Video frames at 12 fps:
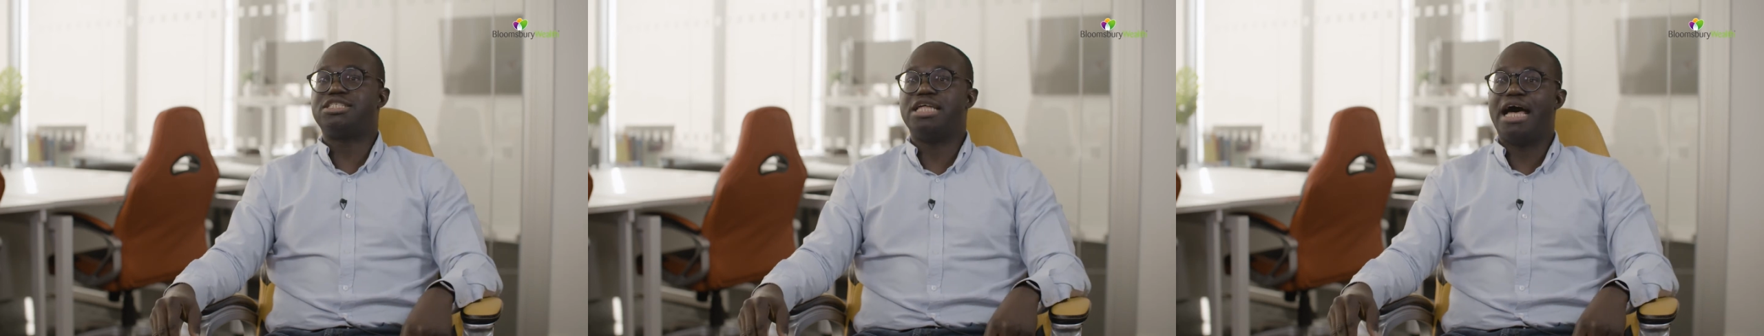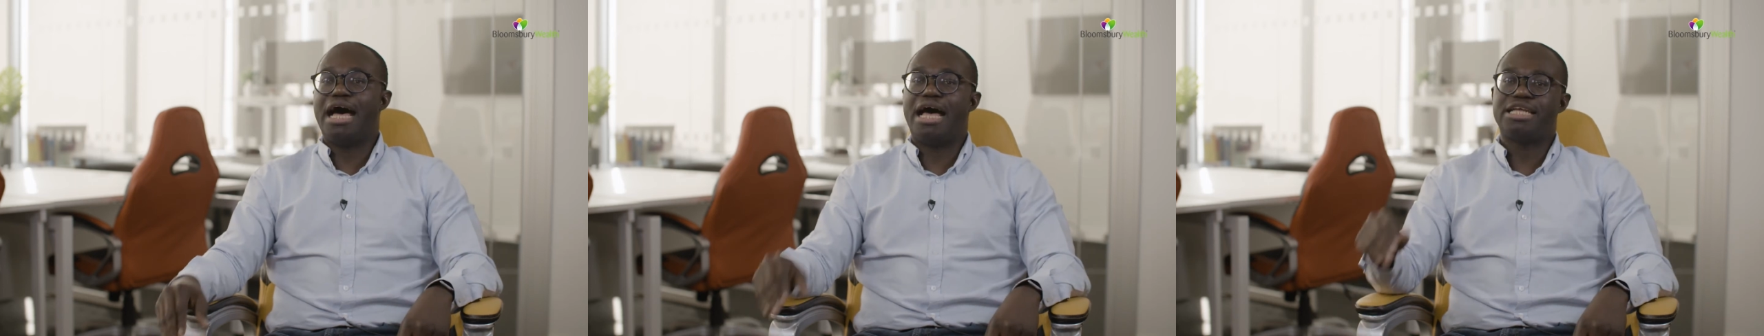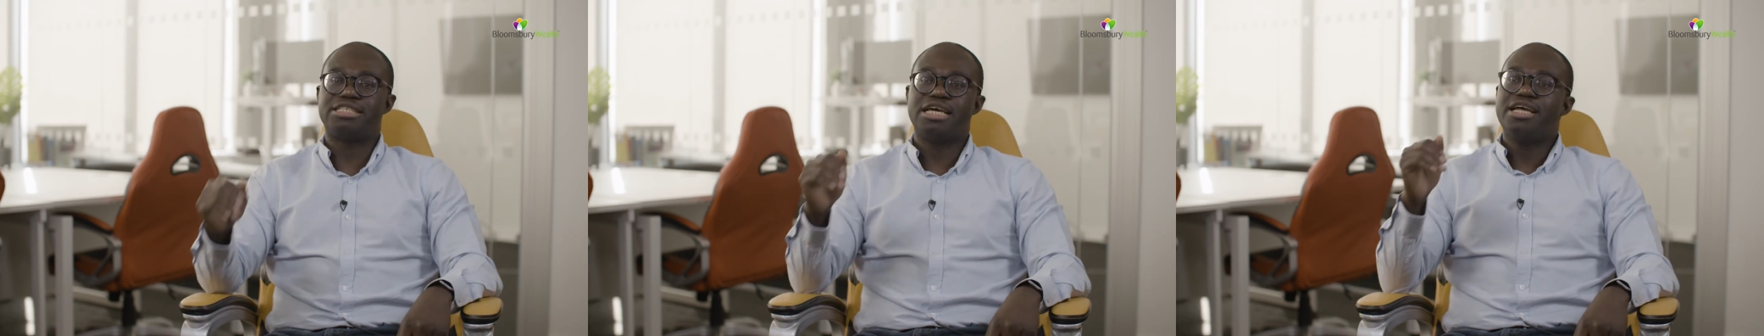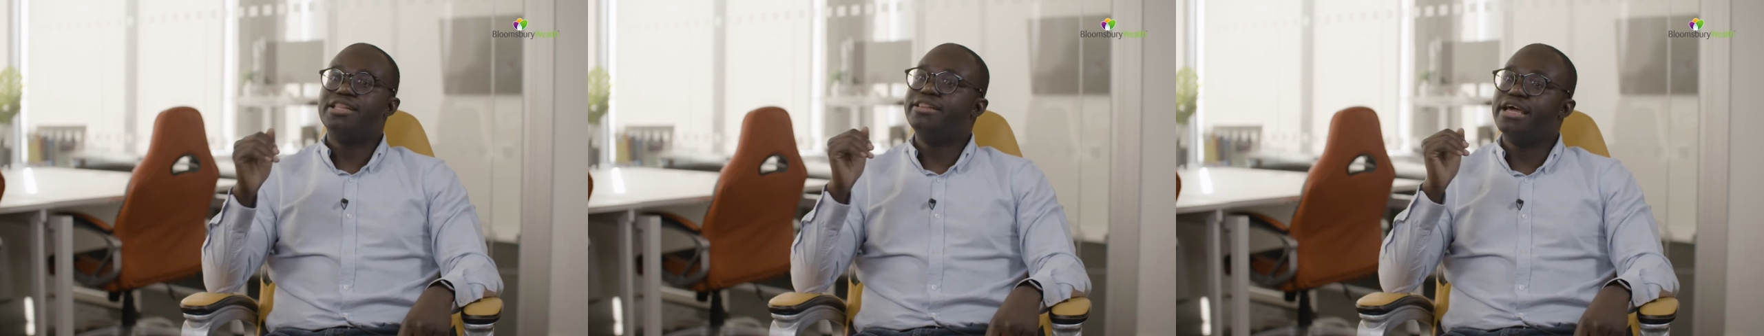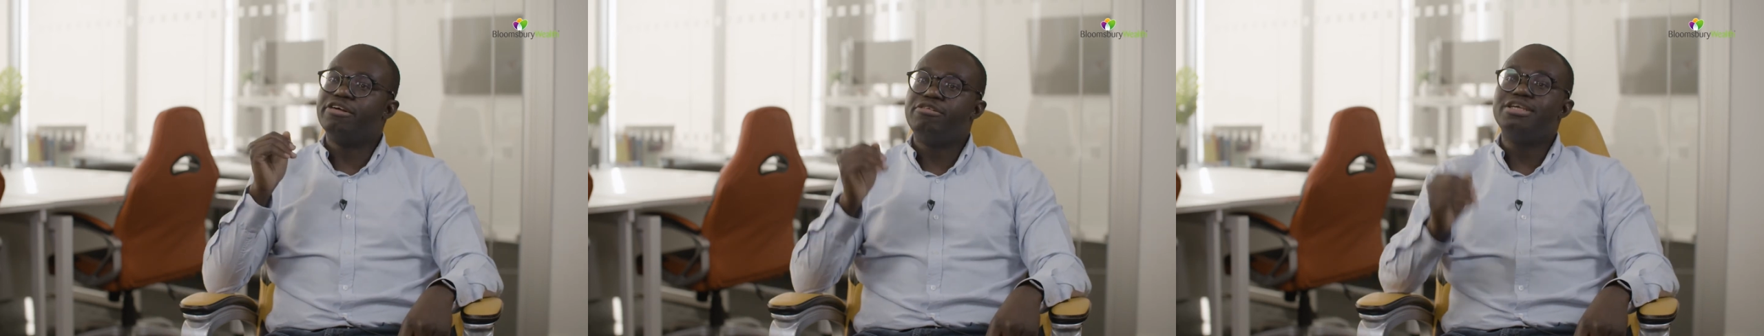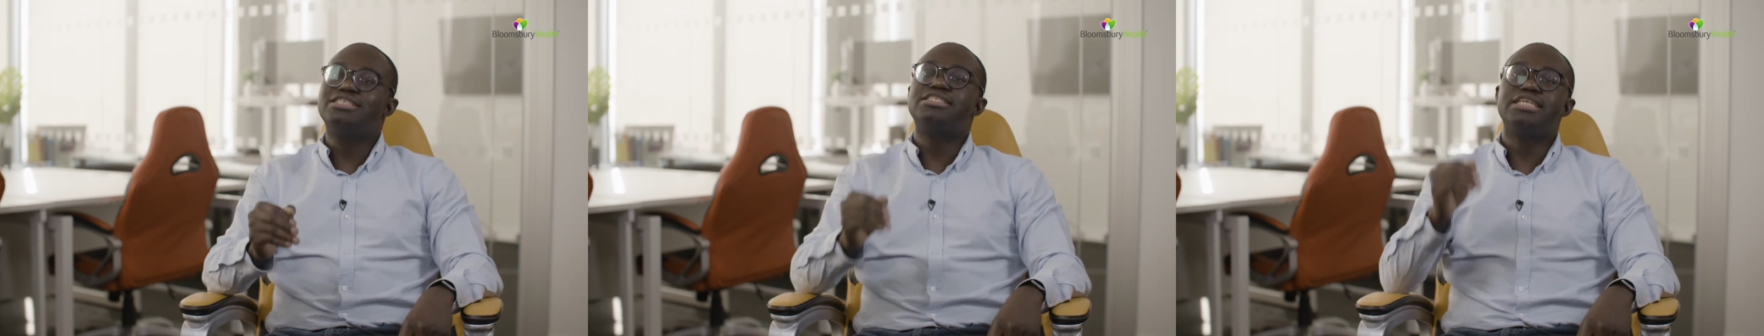that there
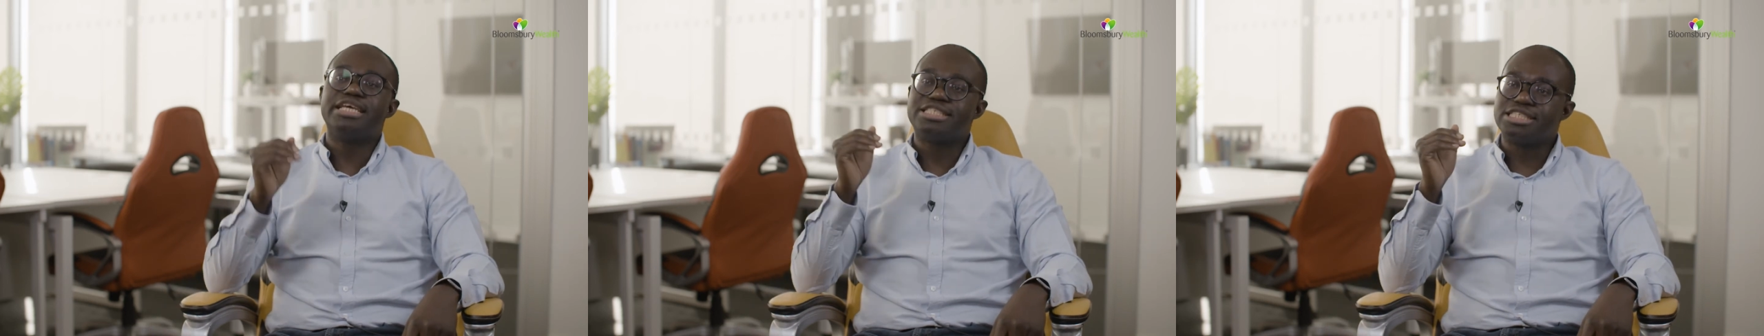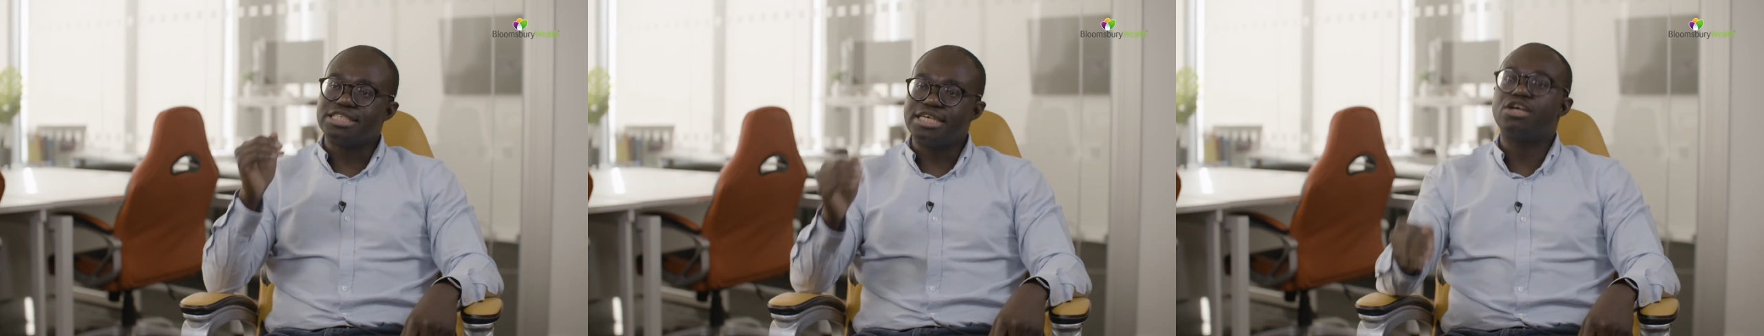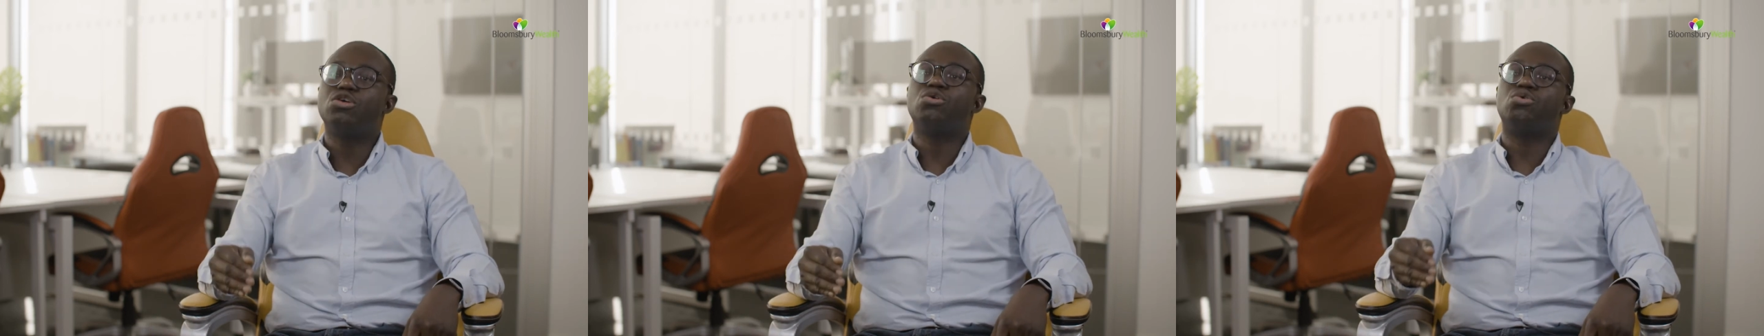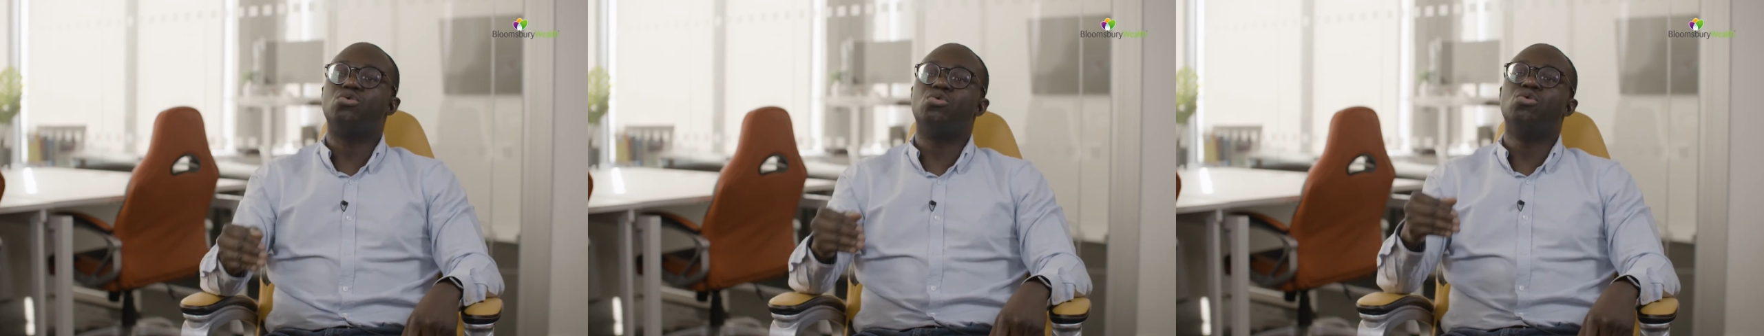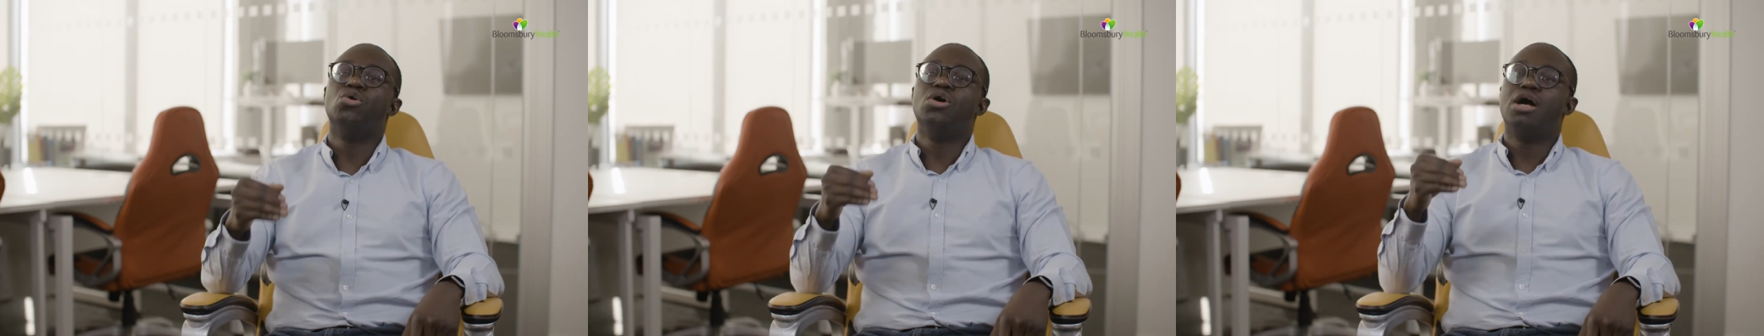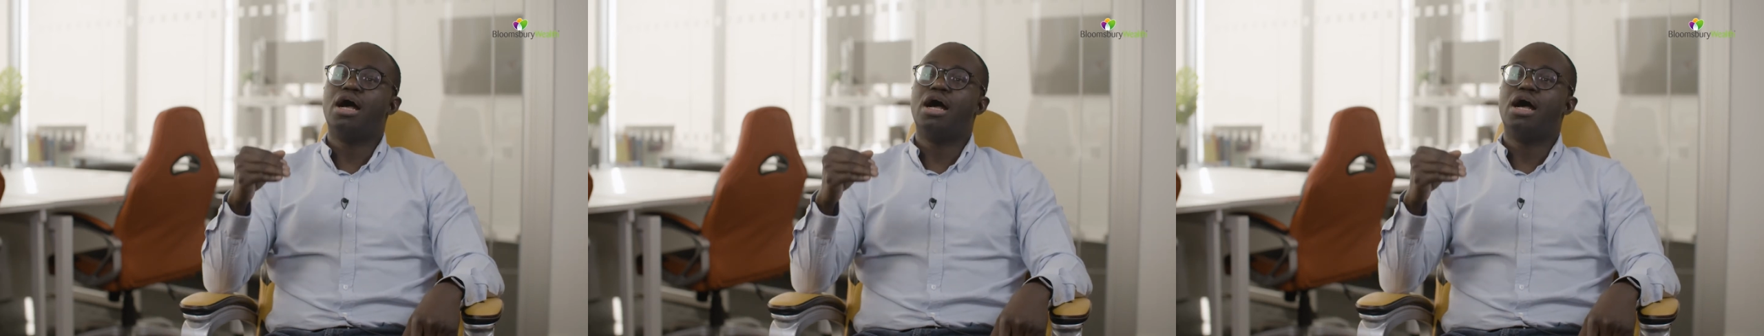isn't a single